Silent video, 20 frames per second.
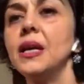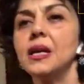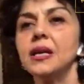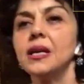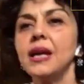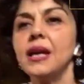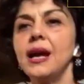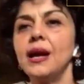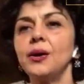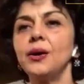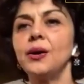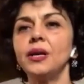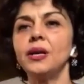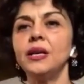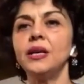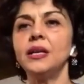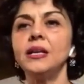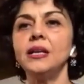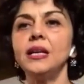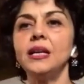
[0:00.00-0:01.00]
Now
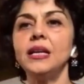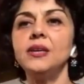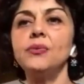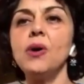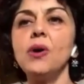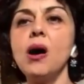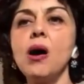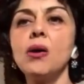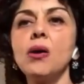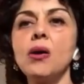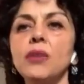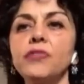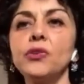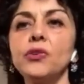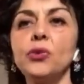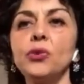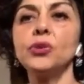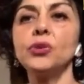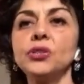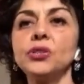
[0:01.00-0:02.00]
in, in Iran, of
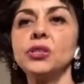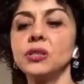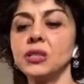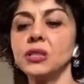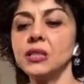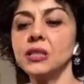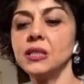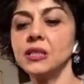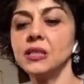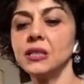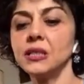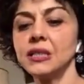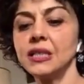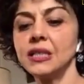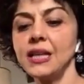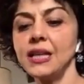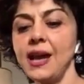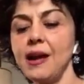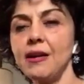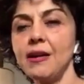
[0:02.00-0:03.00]
course, since
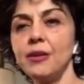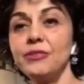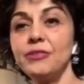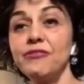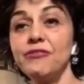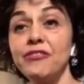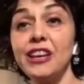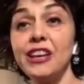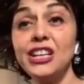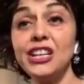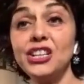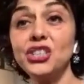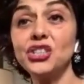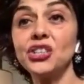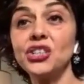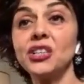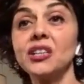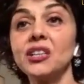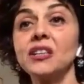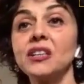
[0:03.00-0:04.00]
the Arab
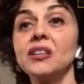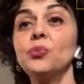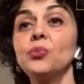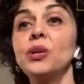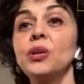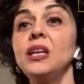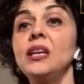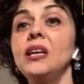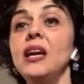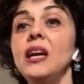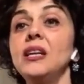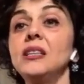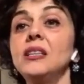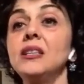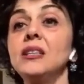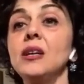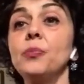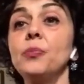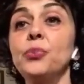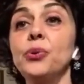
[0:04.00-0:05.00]
invasion, we ended
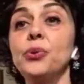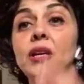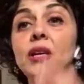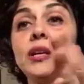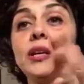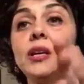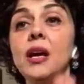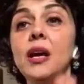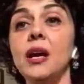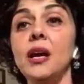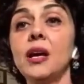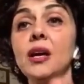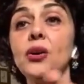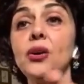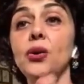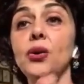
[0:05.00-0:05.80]
up putting uh,